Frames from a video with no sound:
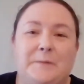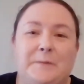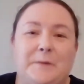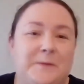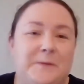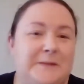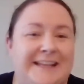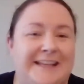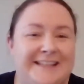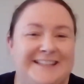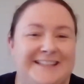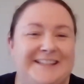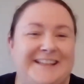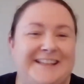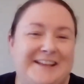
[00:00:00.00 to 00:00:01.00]
we were
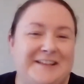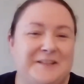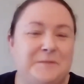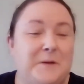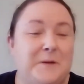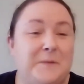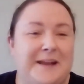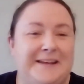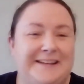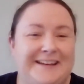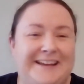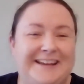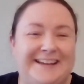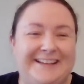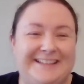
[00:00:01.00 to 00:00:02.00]
testing it as we
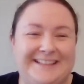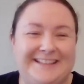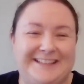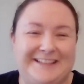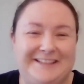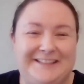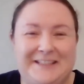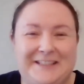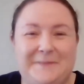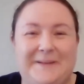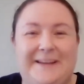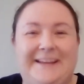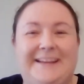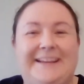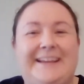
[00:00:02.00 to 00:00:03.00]
went, so to
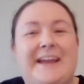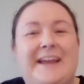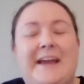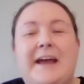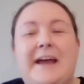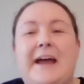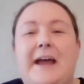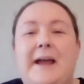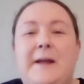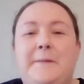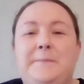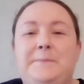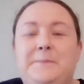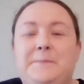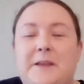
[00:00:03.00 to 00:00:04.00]
speak.
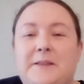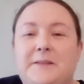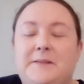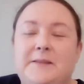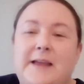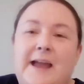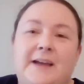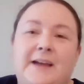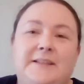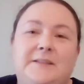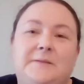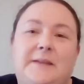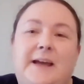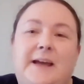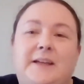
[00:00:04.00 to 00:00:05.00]
But how
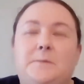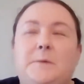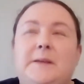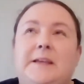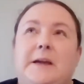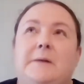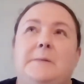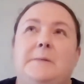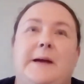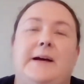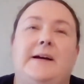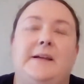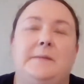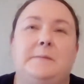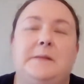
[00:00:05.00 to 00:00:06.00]
did we go
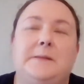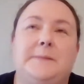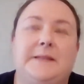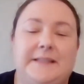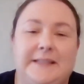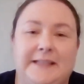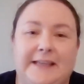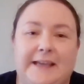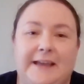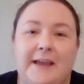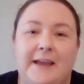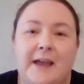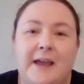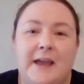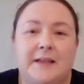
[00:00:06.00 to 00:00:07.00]
about implementing it?
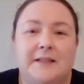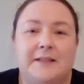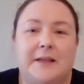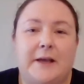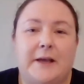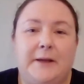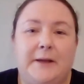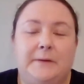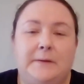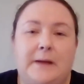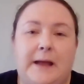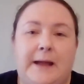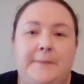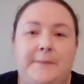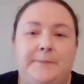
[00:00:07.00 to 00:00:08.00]
So
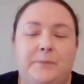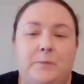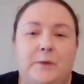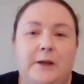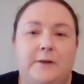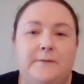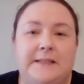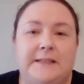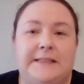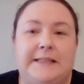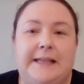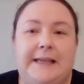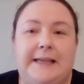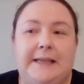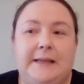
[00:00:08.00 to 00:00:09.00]
we
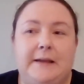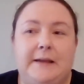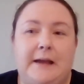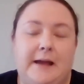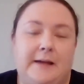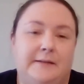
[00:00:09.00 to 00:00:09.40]
obviously,